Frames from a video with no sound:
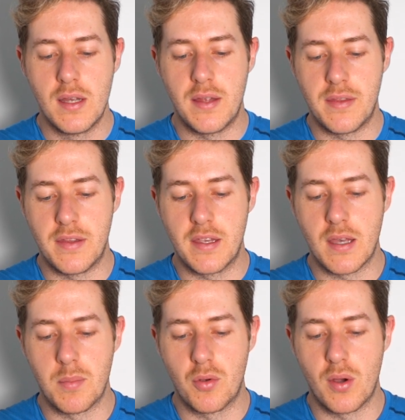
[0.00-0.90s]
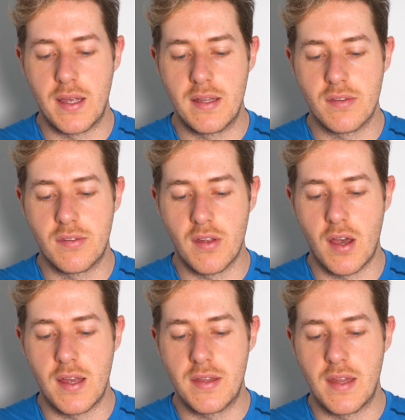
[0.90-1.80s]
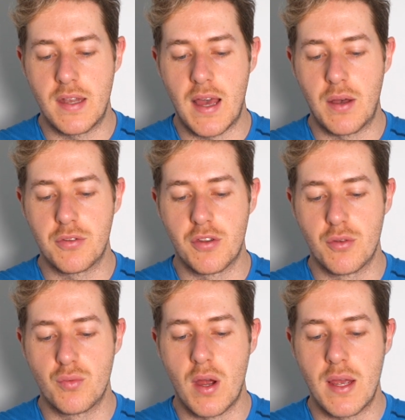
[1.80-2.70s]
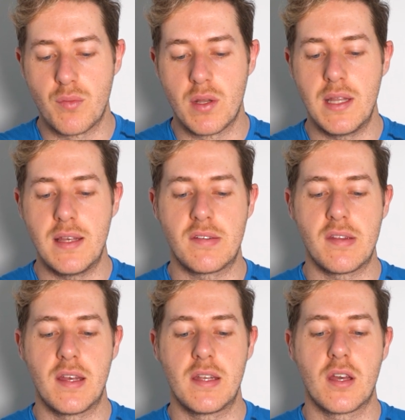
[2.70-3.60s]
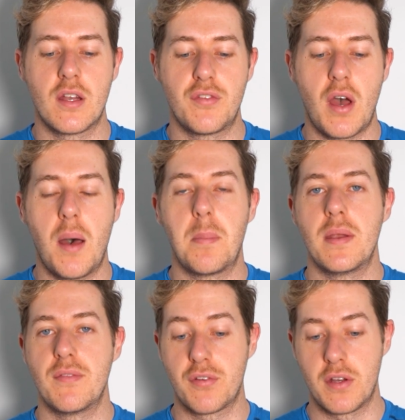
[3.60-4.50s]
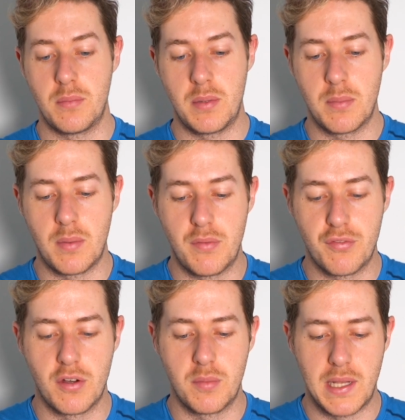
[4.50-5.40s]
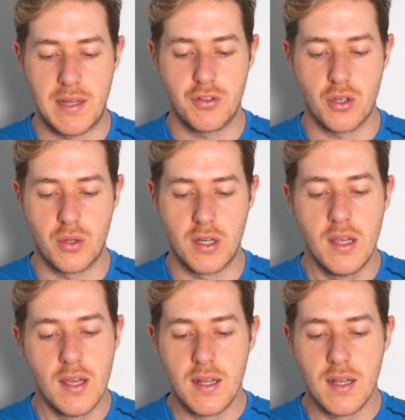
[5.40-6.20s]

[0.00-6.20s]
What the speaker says: and then they come quite inside, and then out to the right, release it, and kind of up and in front of me, in front of my left shoulder.